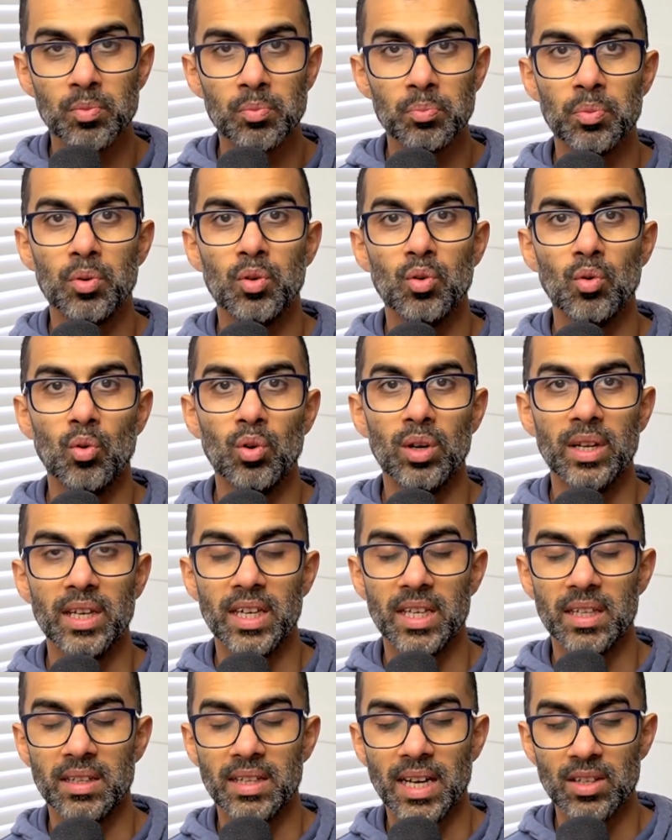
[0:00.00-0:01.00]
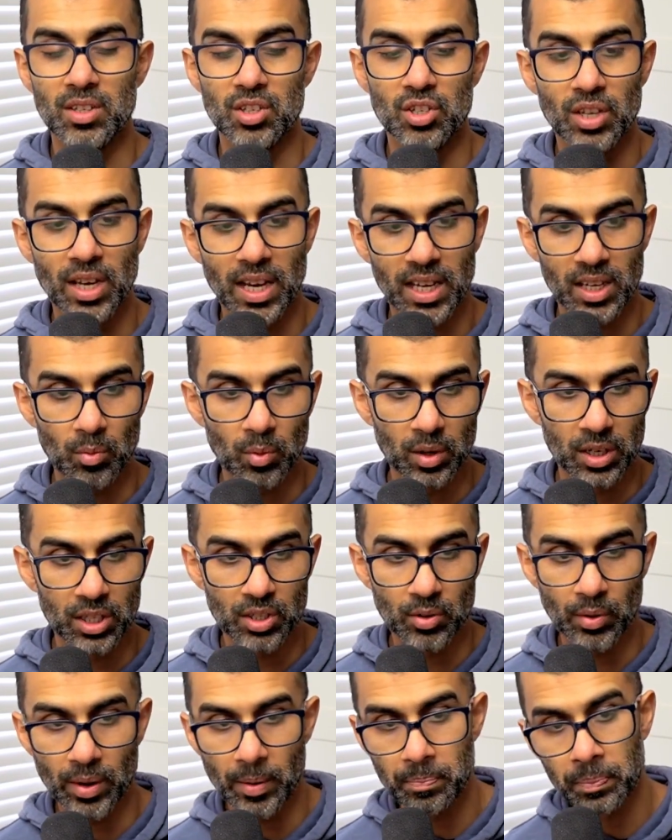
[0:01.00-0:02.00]
purely down to you how you want to
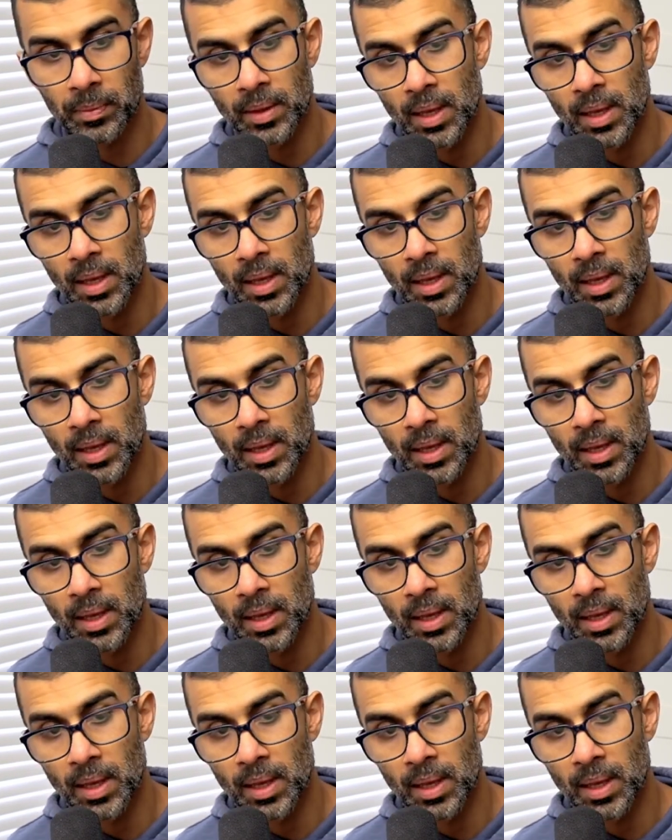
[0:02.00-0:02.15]
do it,